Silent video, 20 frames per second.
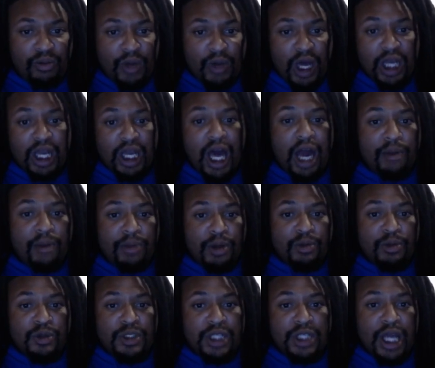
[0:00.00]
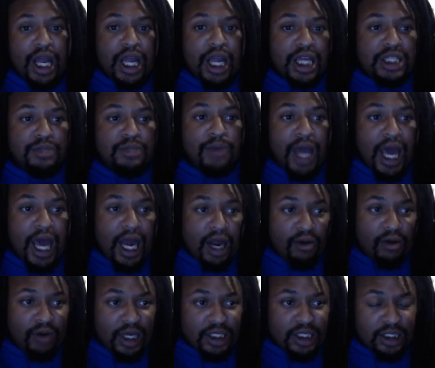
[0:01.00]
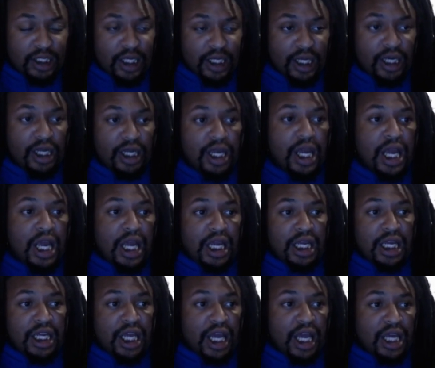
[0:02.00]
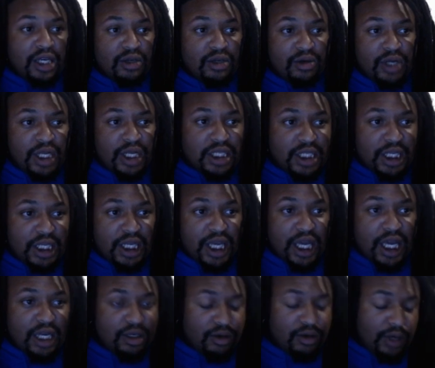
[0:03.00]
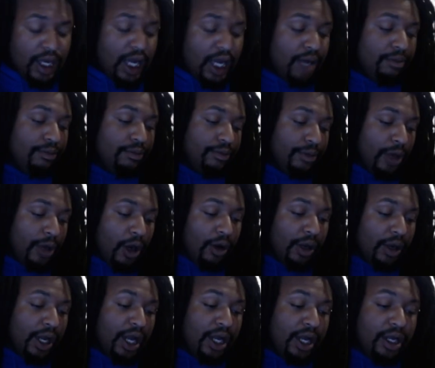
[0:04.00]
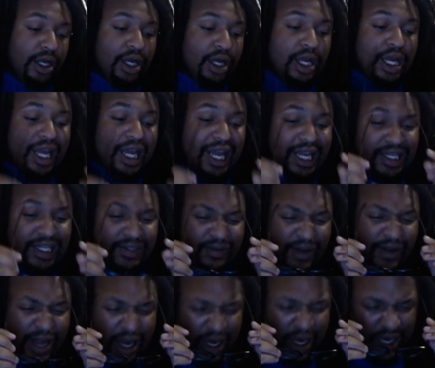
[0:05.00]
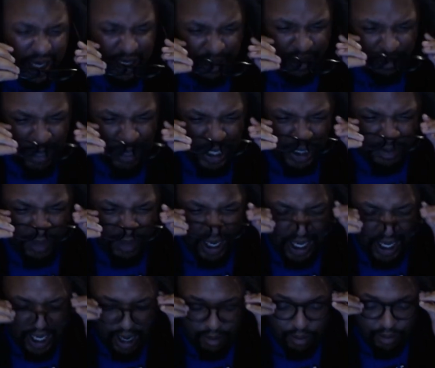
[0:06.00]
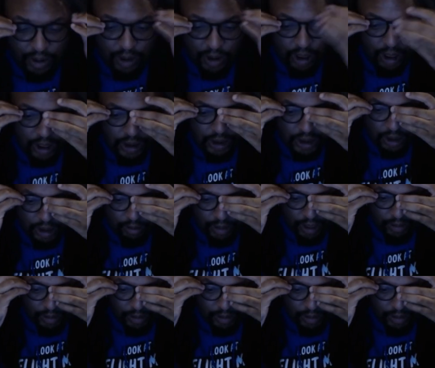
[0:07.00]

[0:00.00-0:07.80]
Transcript: A lot of people say he's bad at wrestling, he can't do this, he can't do that. Okay, it's fair that The Miz might not put on some of the